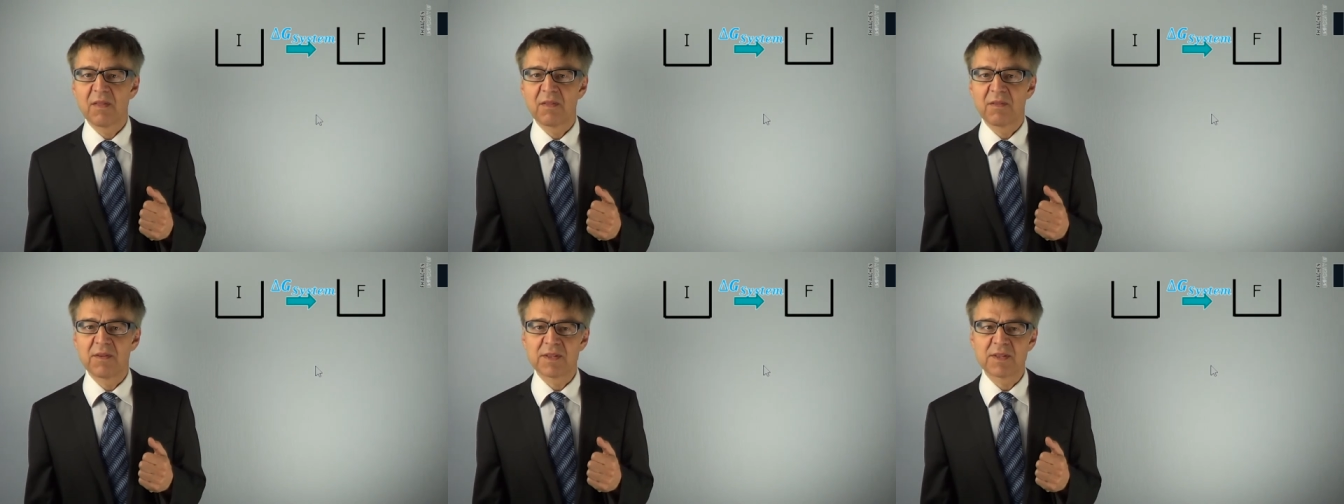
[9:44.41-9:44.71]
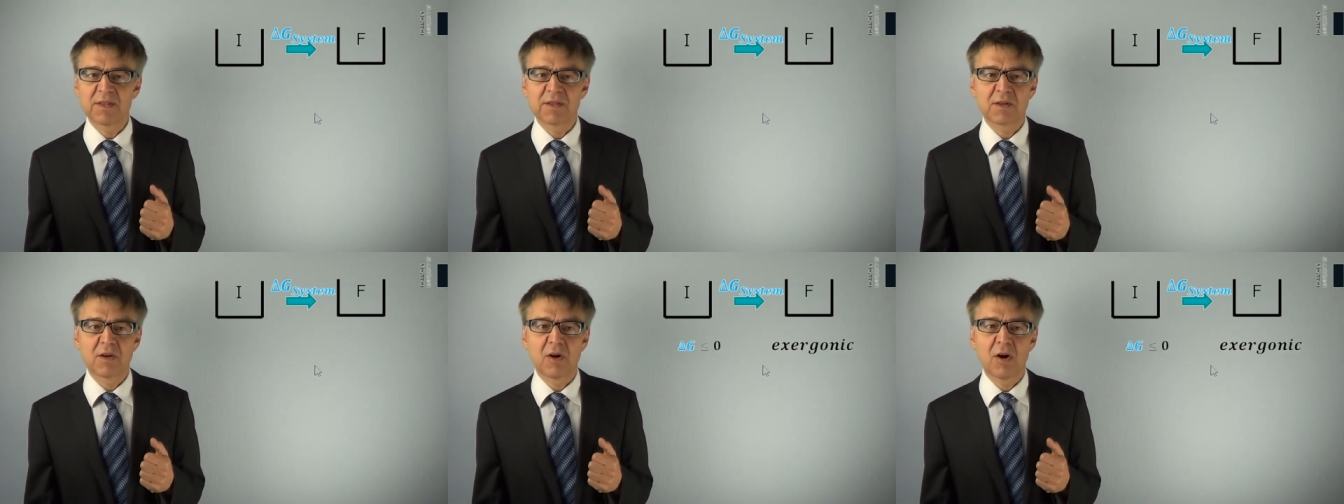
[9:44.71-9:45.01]
This
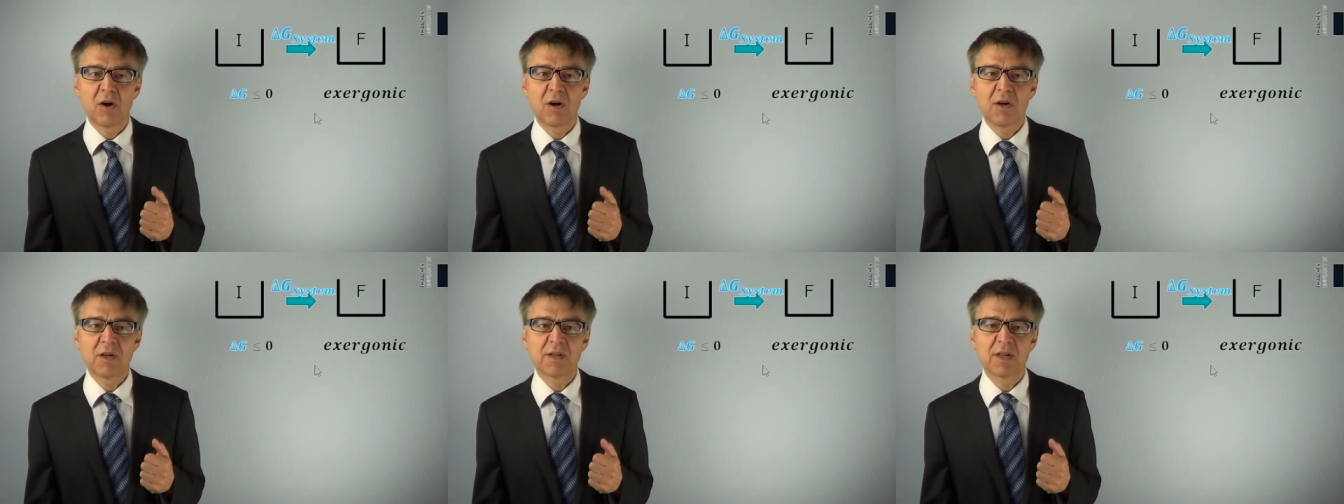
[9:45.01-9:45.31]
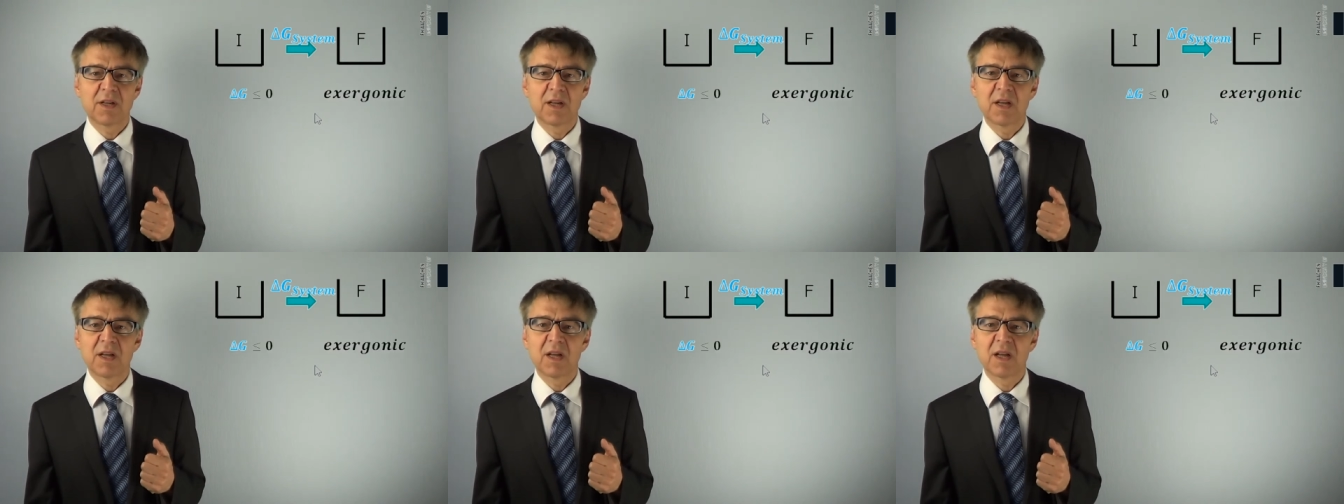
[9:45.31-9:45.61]
is called
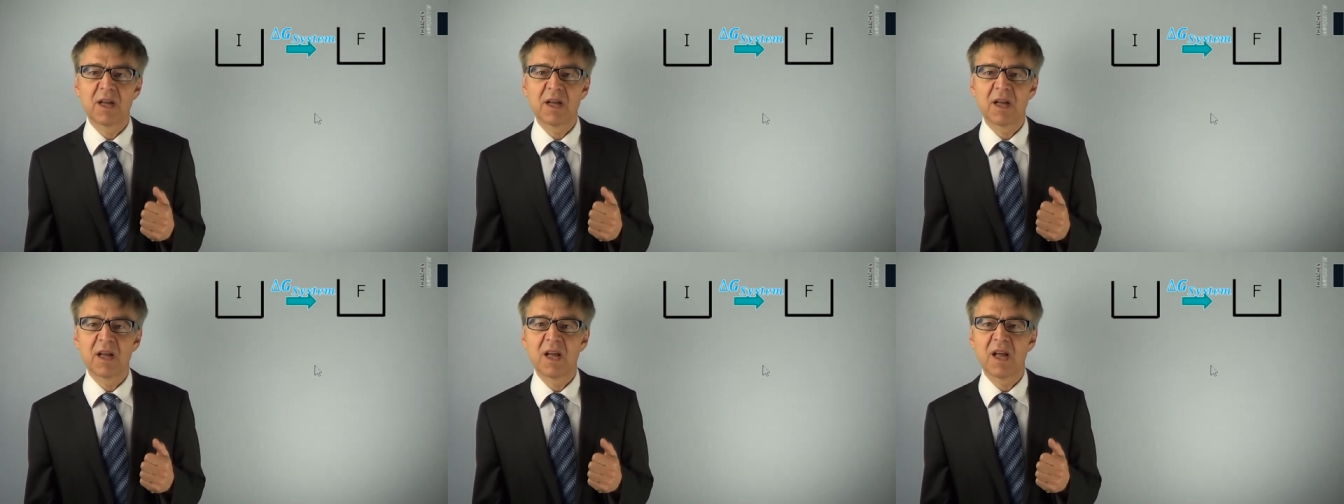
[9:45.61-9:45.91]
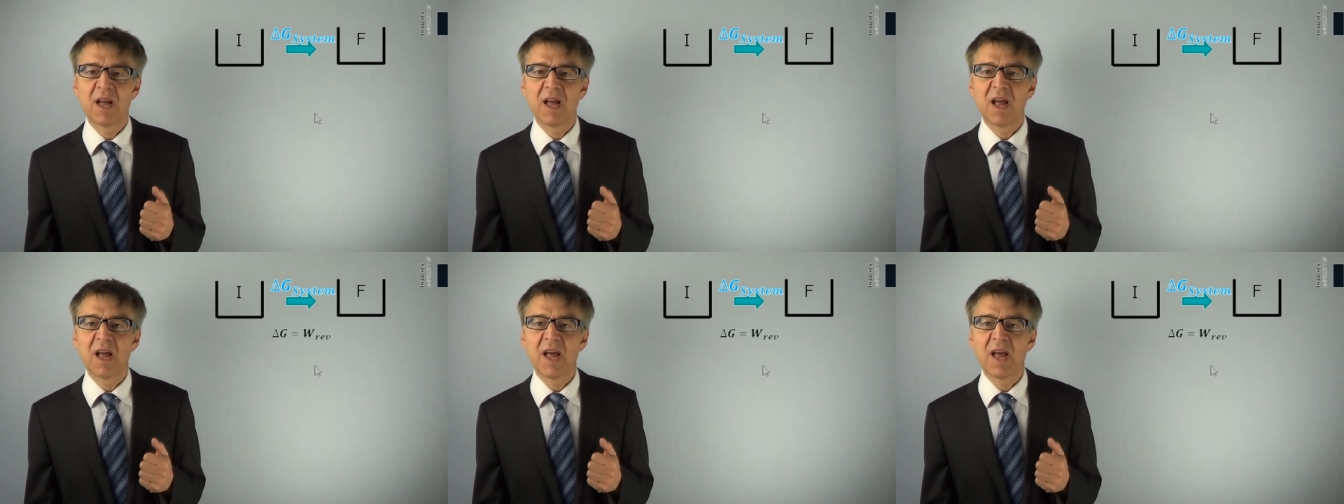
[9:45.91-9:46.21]

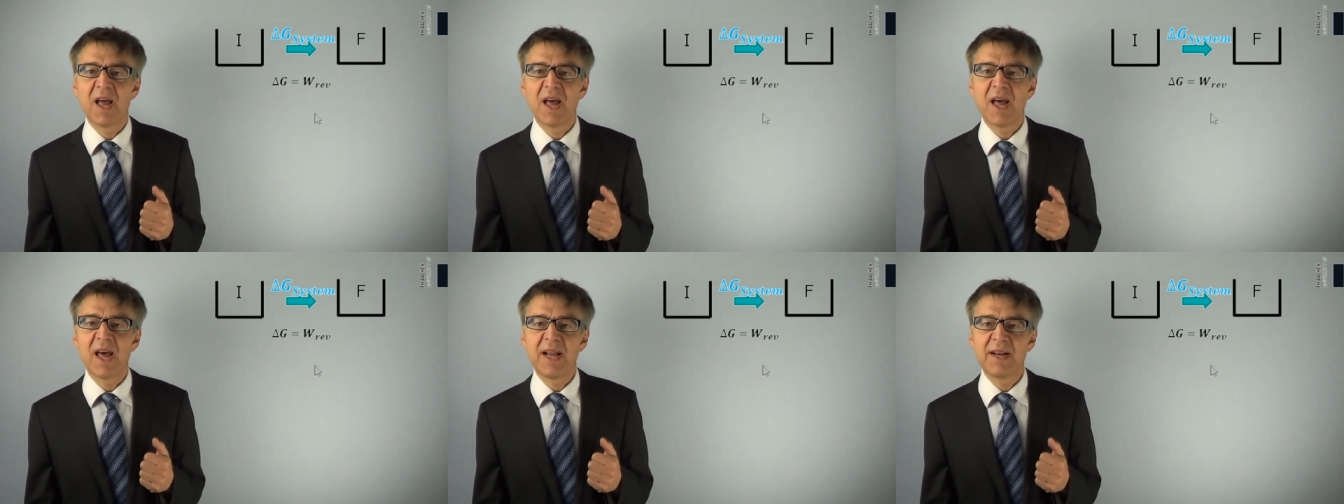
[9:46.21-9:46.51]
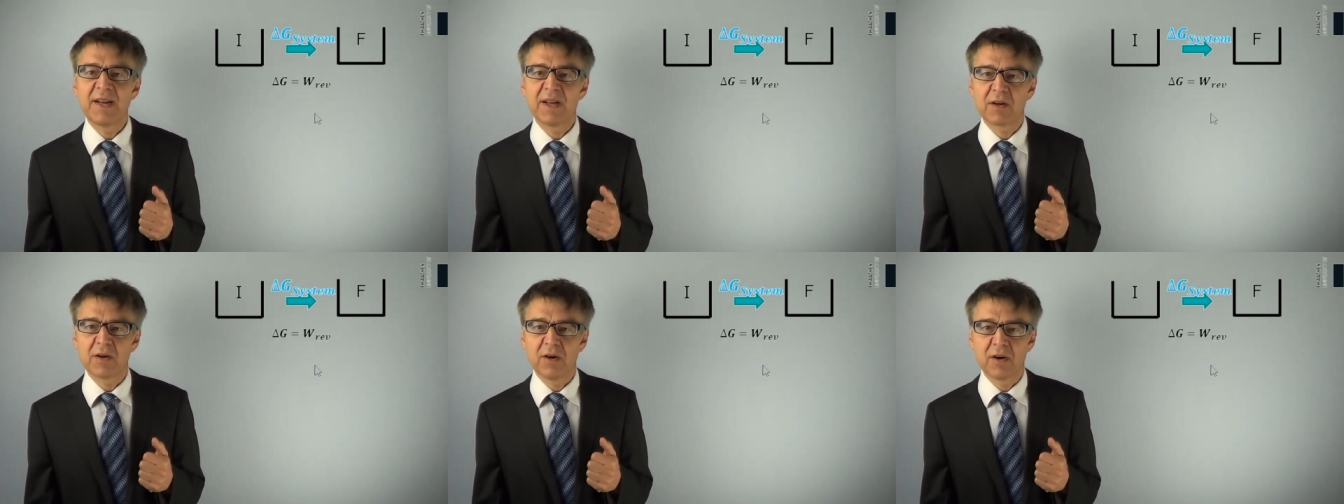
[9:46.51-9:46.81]

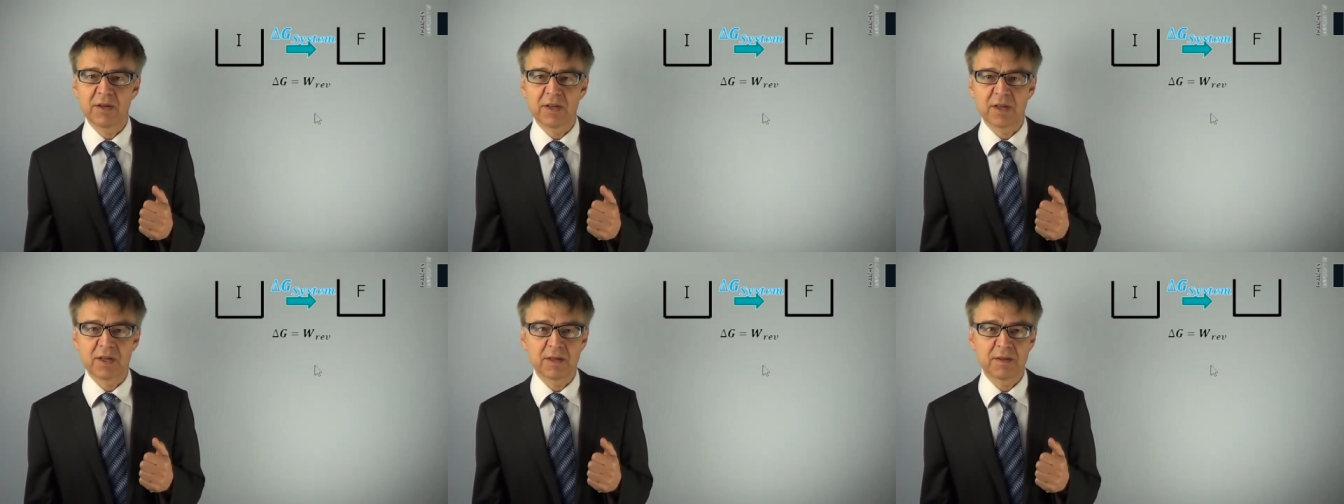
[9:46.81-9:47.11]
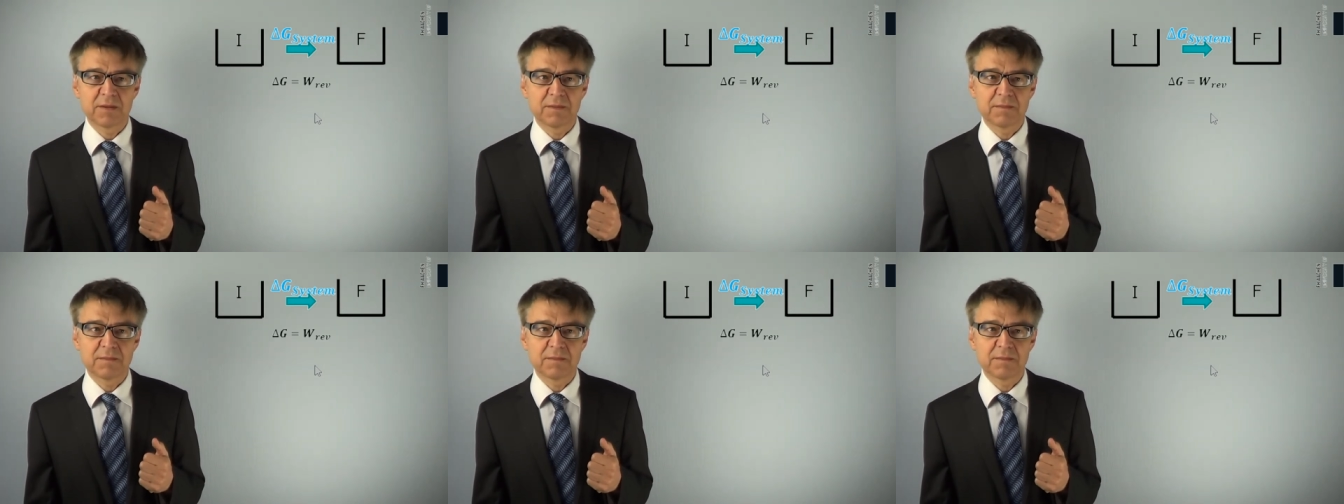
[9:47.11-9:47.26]
endergonic.